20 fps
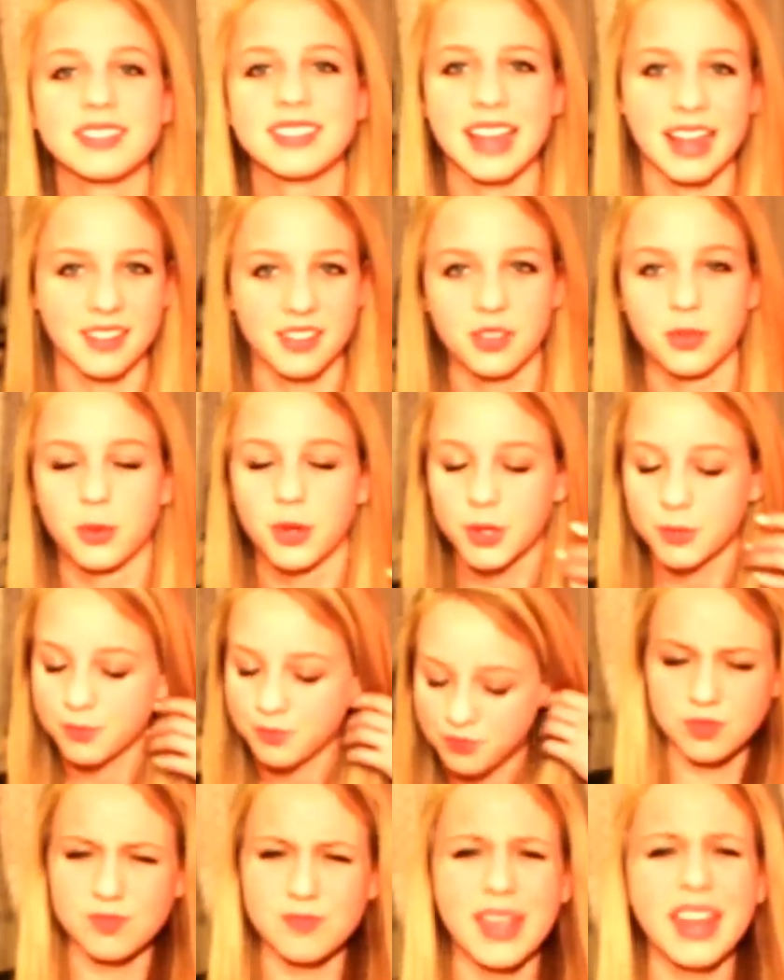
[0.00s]
That's the word.
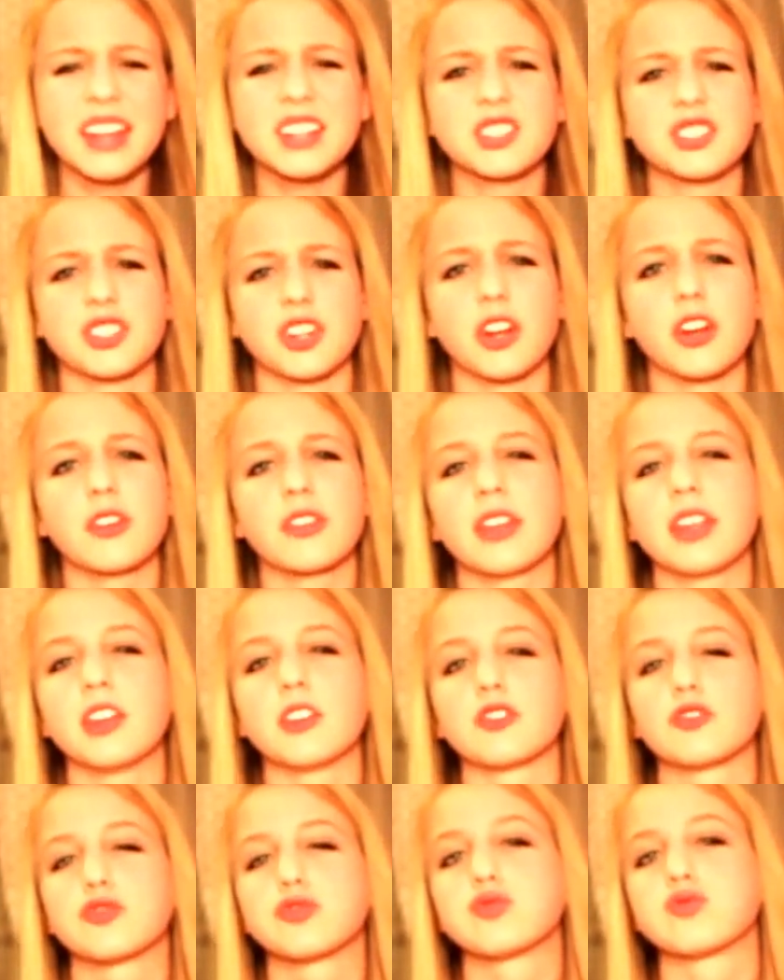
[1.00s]
Make sure that
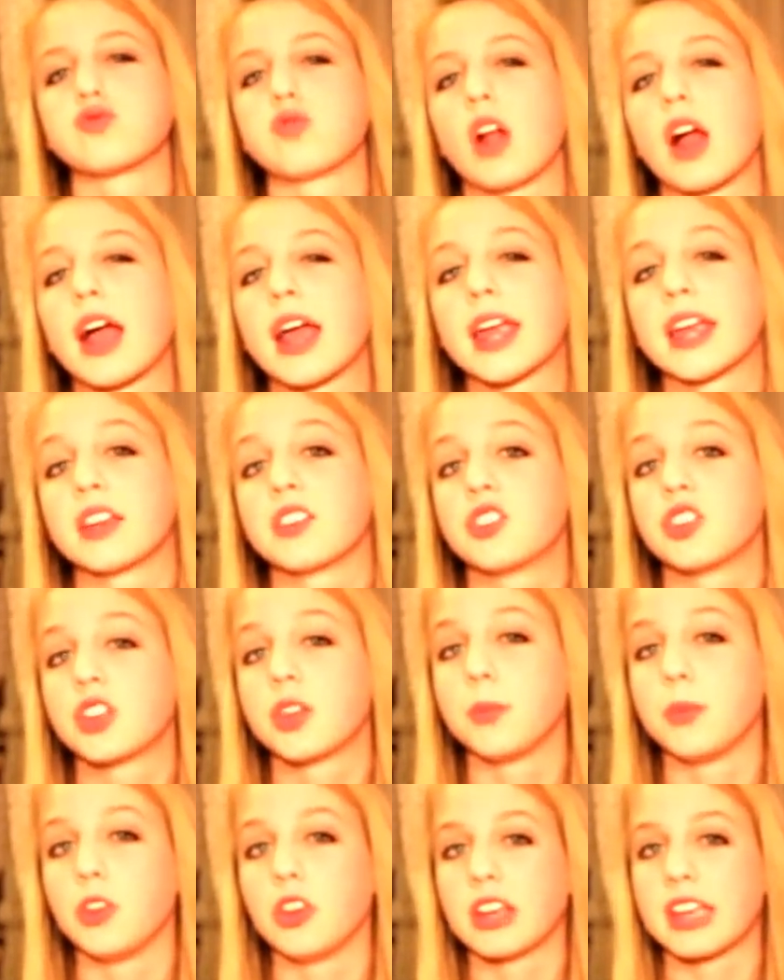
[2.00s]
you're trying to
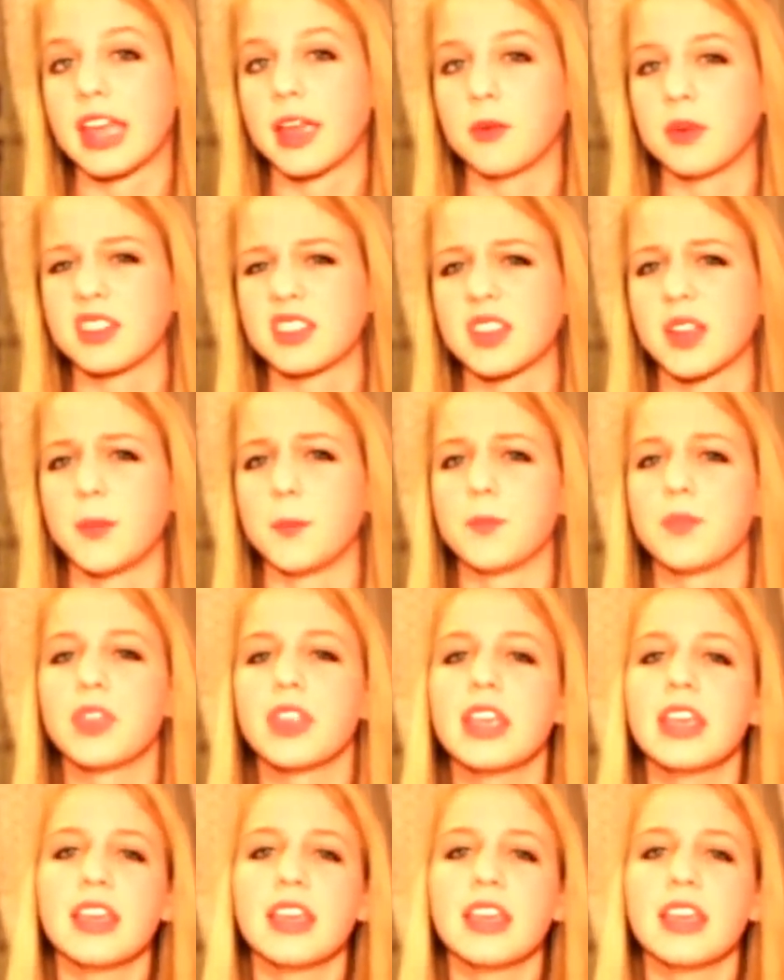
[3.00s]
communicate with them.